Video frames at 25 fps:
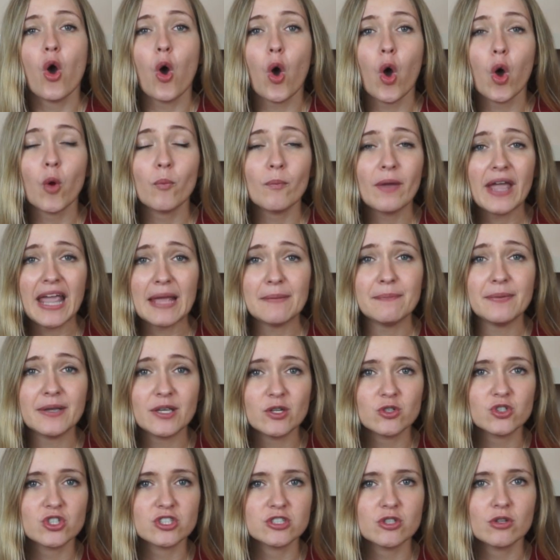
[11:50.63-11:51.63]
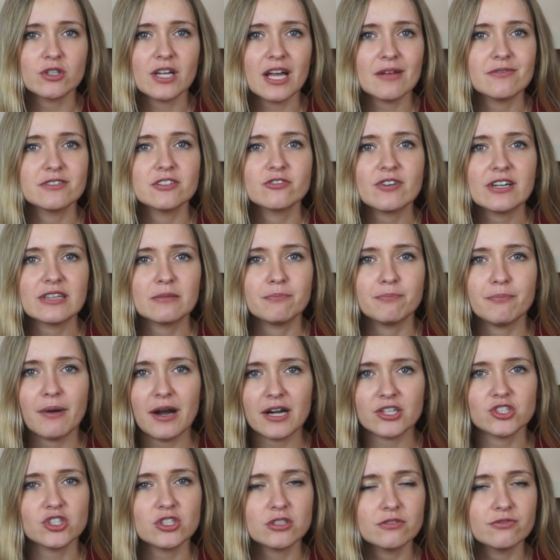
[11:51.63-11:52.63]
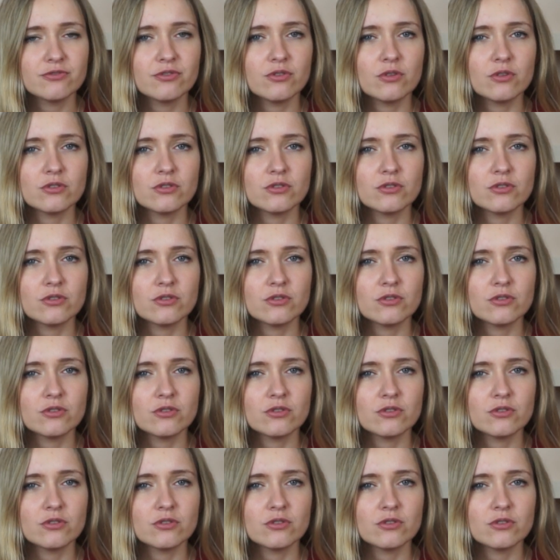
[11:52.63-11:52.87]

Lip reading: or maybe you just don't have the right budget